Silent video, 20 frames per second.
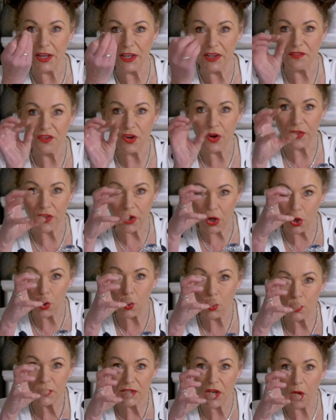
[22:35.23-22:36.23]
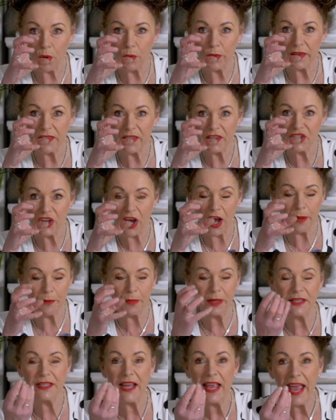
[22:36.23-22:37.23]
you've got the claws holding the
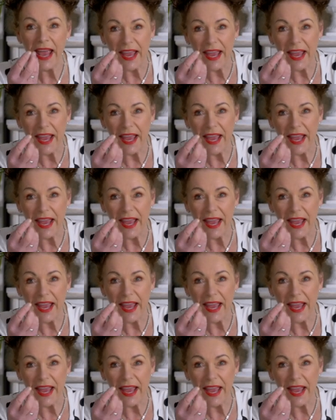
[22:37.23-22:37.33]
diamond